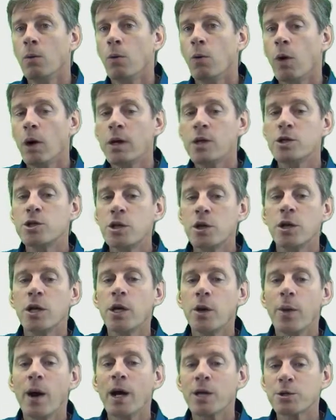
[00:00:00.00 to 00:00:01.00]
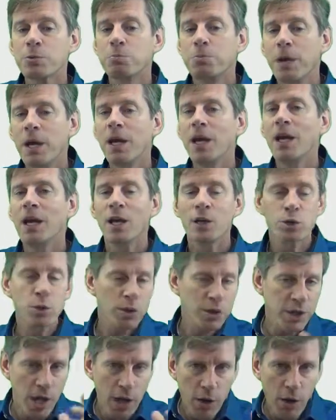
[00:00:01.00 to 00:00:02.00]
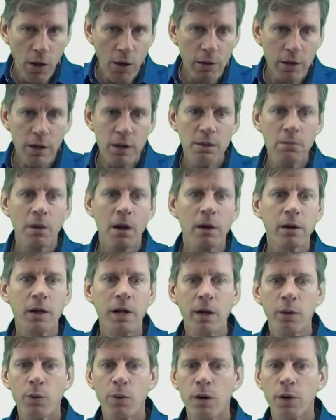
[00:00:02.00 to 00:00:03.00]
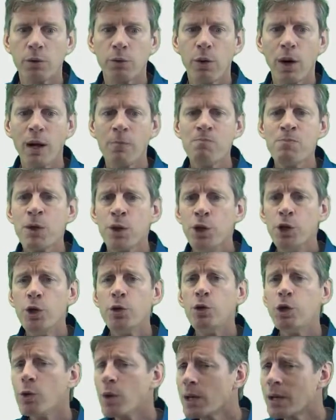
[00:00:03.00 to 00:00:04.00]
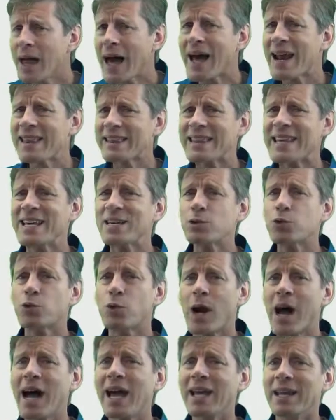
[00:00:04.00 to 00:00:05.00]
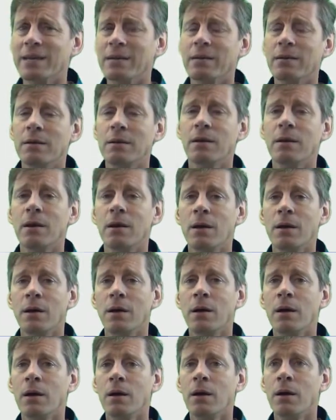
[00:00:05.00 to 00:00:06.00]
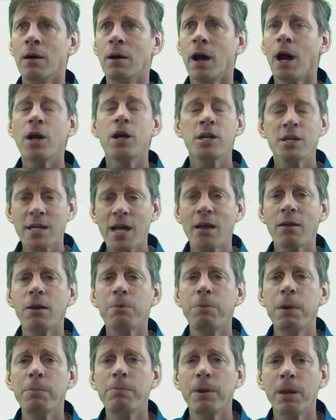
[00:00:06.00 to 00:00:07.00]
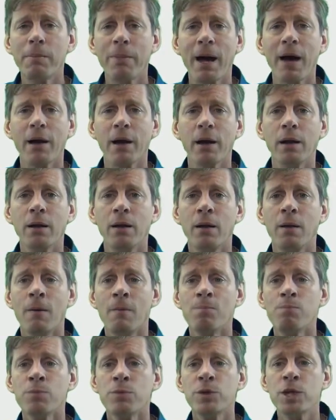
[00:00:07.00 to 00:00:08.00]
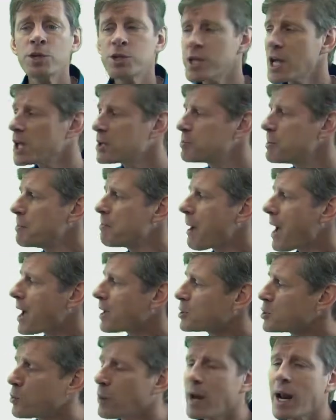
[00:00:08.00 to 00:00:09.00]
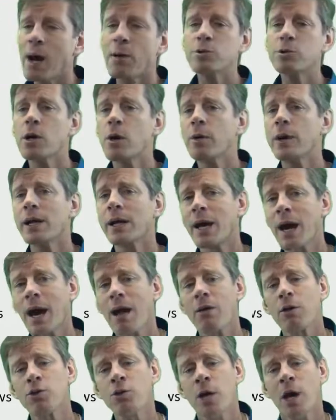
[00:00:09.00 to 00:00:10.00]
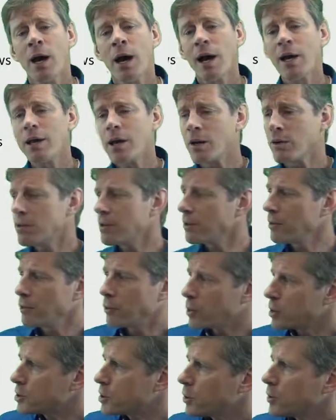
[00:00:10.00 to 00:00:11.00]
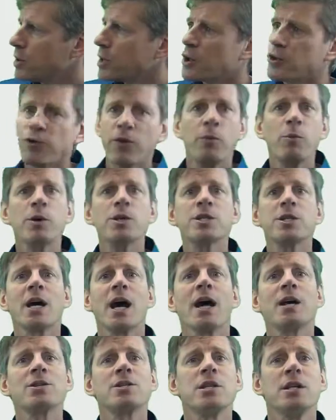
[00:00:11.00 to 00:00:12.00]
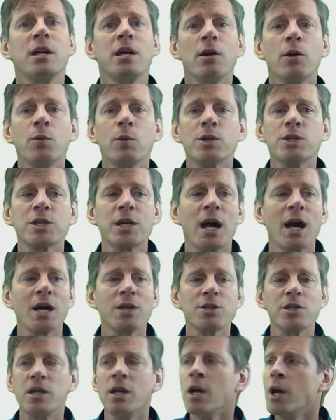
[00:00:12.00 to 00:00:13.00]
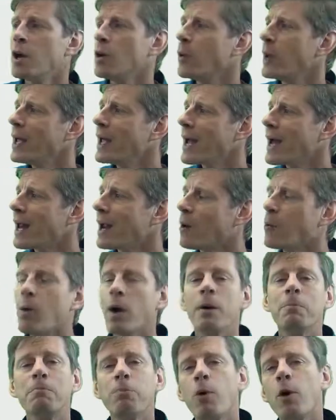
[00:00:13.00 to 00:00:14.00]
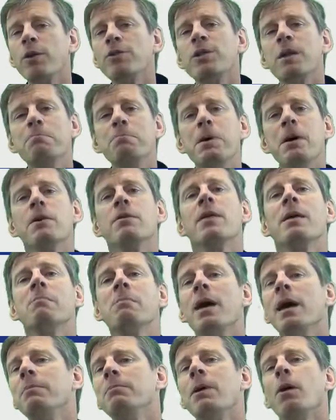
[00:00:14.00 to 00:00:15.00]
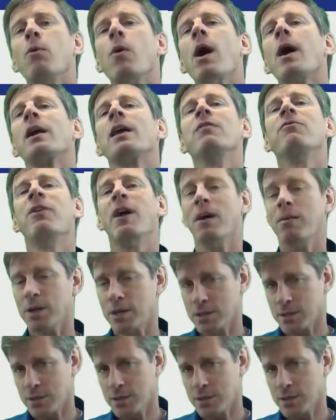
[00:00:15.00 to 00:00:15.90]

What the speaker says: What is your USP is what they call it in the marketing world, right? You do a lot of things right. Are you telling people about it? This takes me back to when I was going to college. We're doing this from Wisconsin. Here in Wisconsin, we had at one point the beer that made Milwaukee famous.